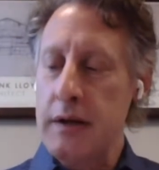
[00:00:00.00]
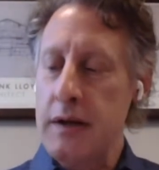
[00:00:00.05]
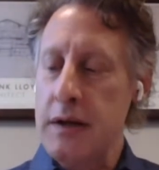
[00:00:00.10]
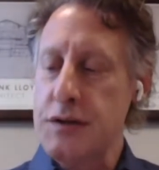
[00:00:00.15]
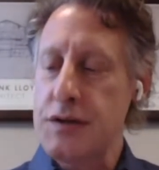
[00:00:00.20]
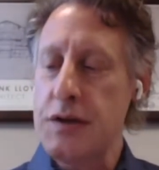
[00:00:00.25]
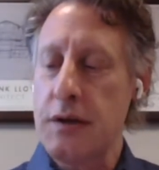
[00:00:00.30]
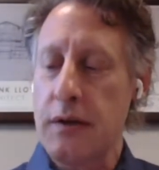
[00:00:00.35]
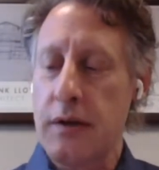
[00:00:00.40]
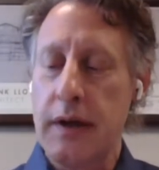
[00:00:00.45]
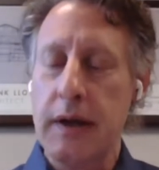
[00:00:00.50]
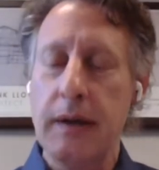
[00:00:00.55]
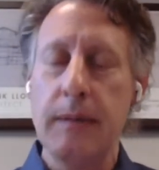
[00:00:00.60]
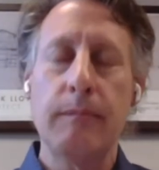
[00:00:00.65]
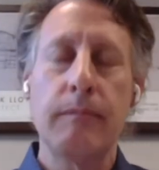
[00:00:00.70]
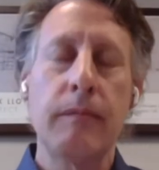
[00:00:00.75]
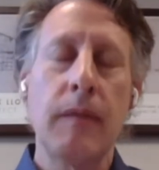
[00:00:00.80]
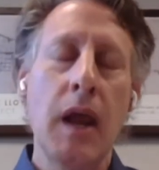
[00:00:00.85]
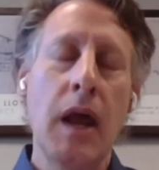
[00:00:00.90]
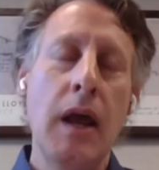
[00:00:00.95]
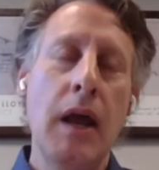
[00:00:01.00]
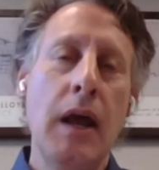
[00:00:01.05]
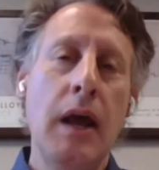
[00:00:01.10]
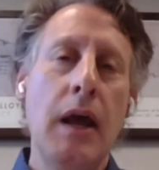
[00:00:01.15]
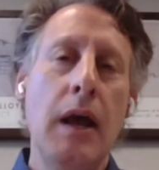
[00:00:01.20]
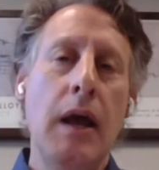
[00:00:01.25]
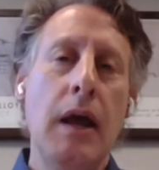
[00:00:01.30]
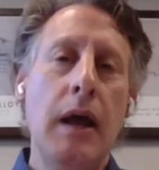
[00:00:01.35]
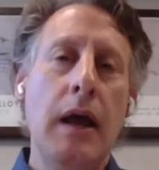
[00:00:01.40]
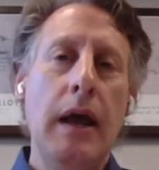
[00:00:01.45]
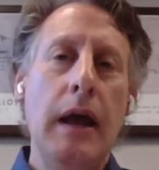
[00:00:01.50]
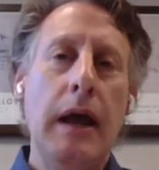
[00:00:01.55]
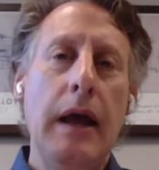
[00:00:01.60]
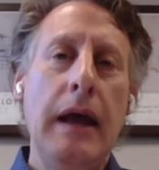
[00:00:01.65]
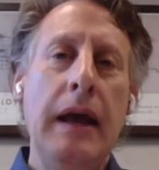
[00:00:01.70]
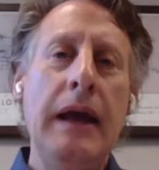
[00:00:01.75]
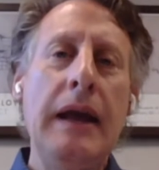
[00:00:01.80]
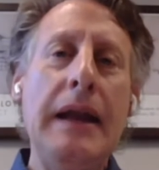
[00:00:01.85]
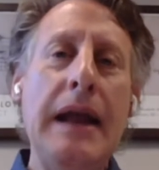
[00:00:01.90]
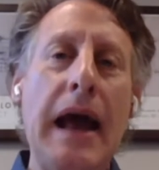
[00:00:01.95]
Additionally,
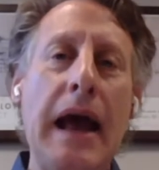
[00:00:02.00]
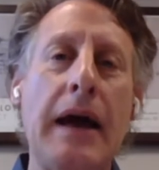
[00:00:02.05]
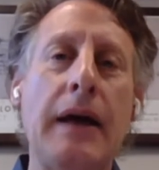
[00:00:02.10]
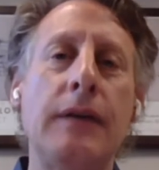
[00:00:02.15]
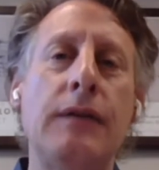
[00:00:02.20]
a